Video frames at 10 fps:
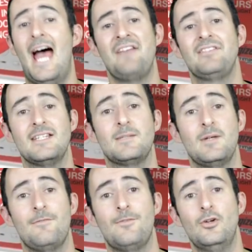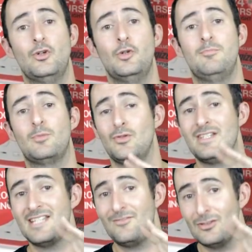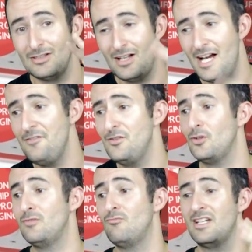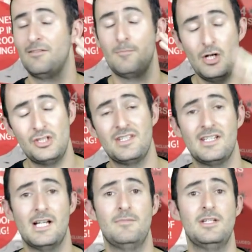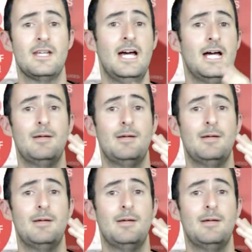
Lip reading: Having this spare phone could save your life. You could ring emergency numbers.